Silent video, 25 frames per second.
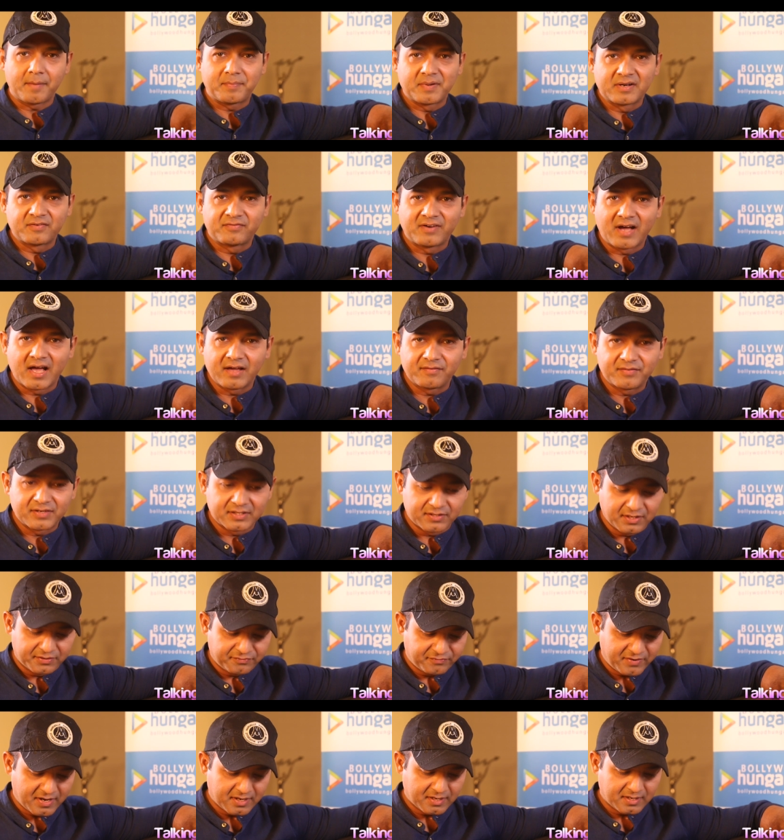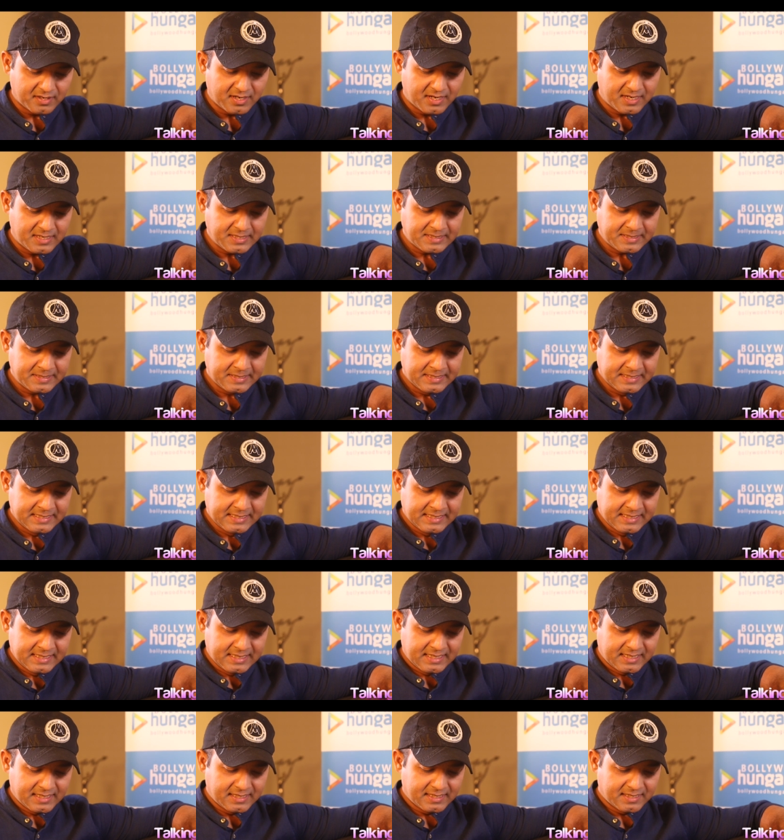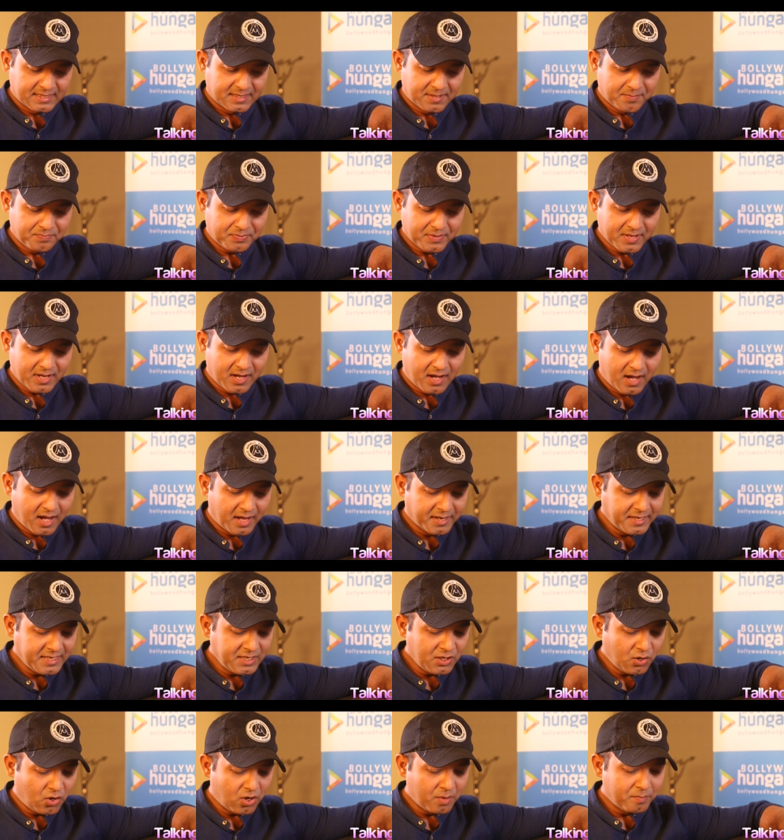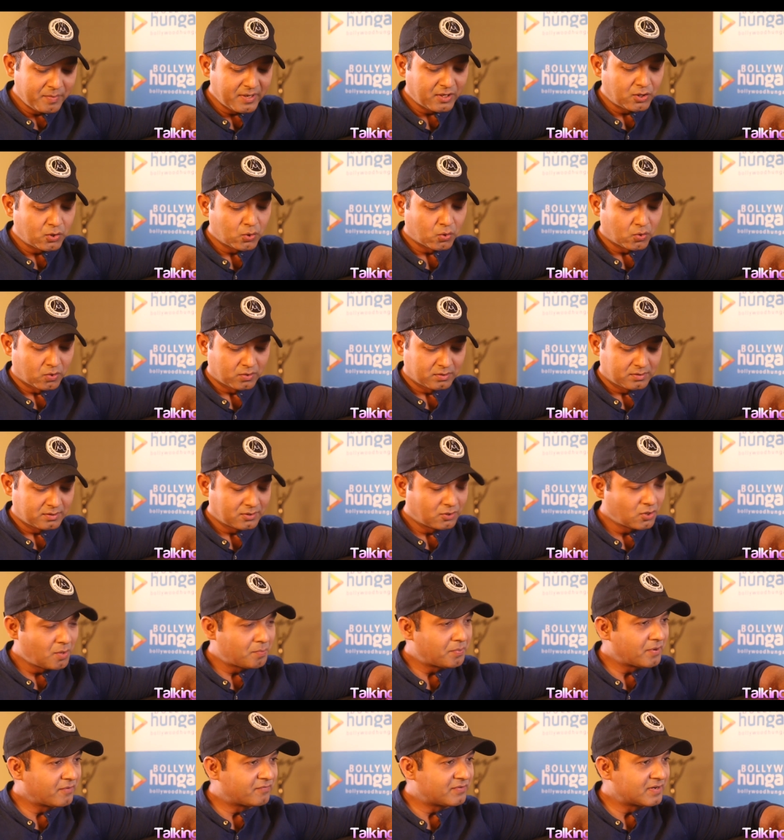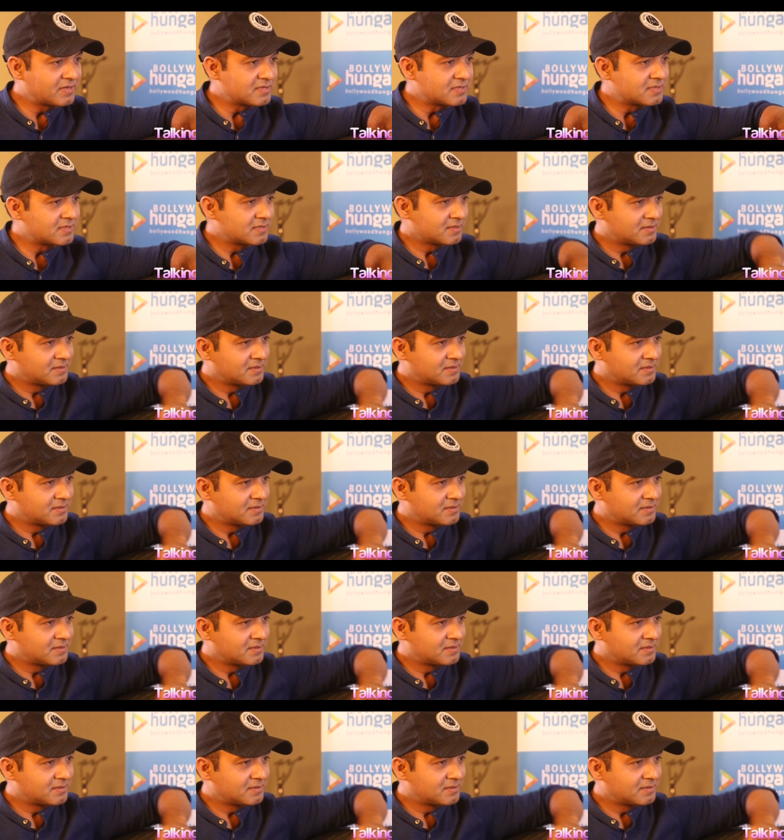Rapid fire with Irrfan Khan. Honey or mitho, your preference?